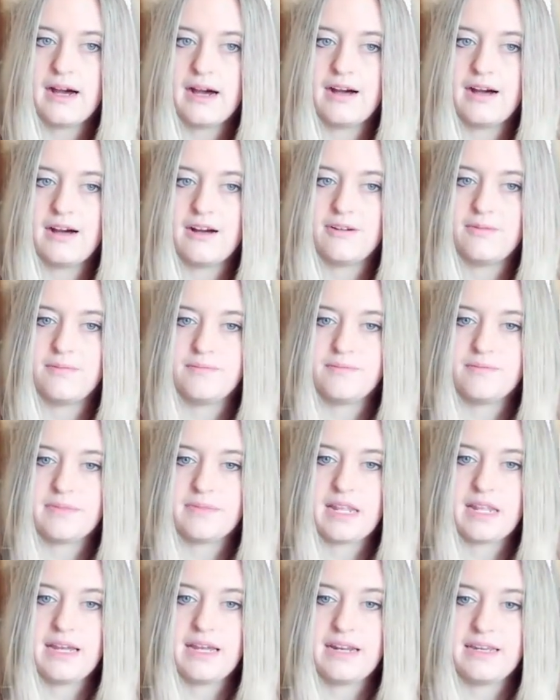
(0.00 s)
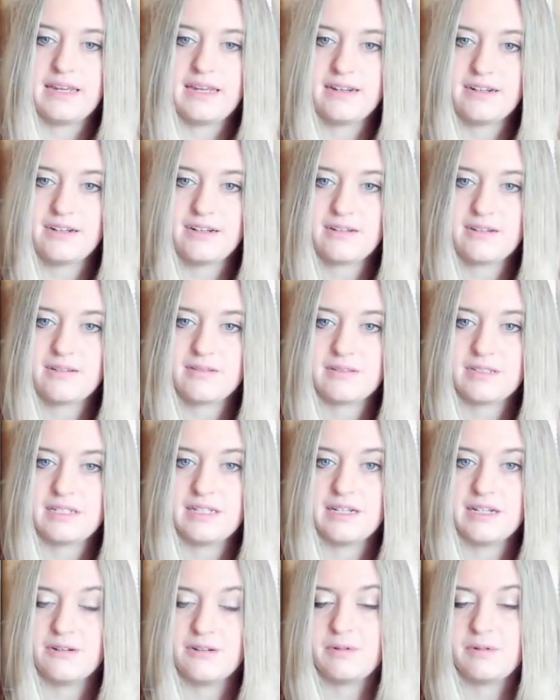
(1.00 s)
And here,
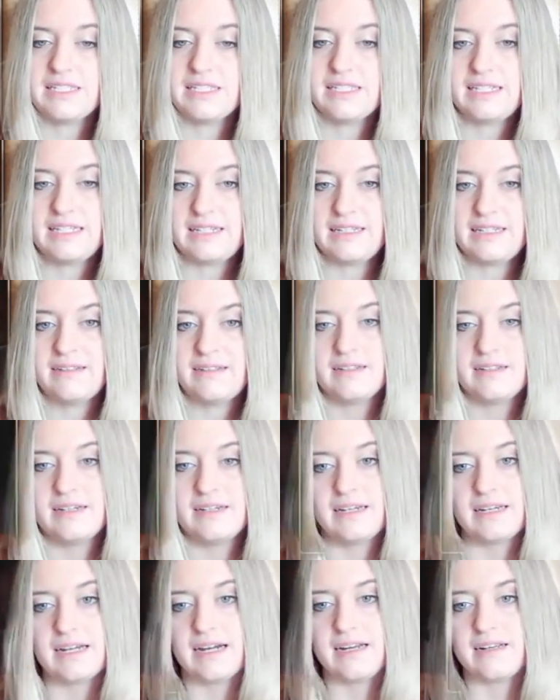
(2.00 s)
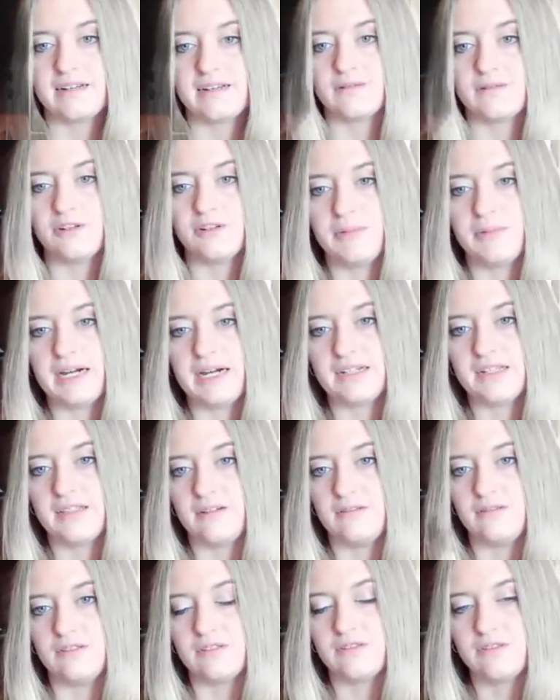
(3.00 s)
we see, kind of going back to
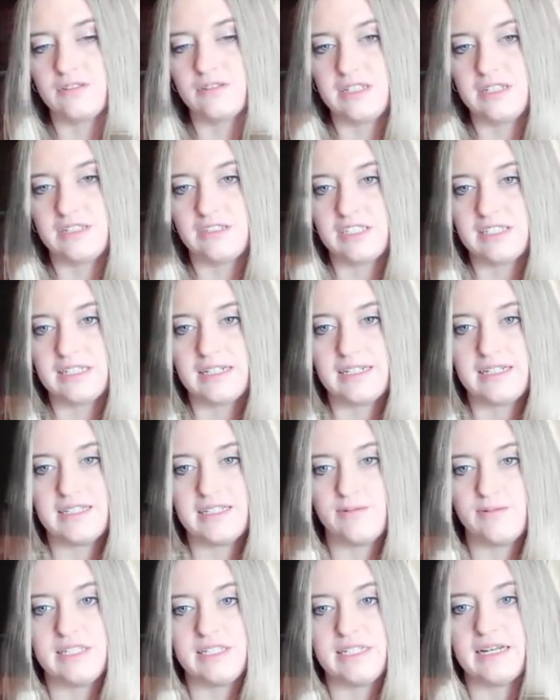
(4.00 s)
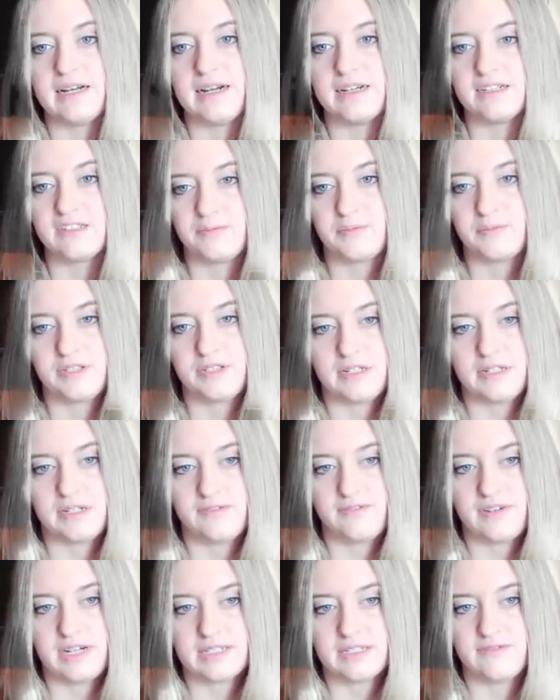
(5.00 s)
those earlier studies, we see 100%
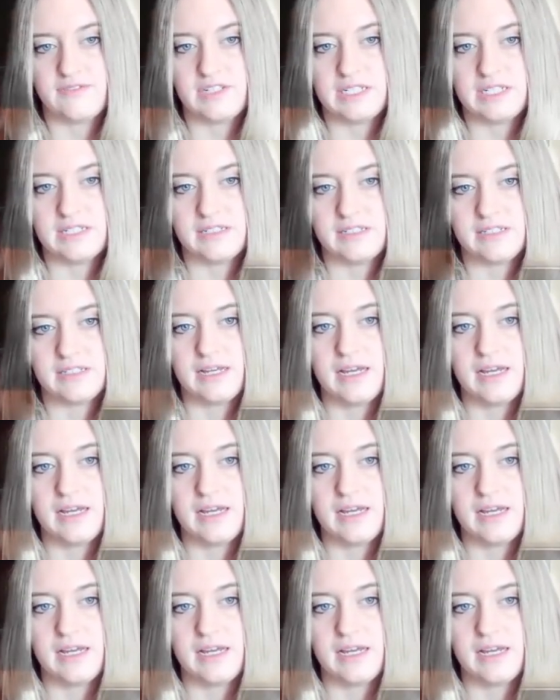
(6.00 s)
effectiveness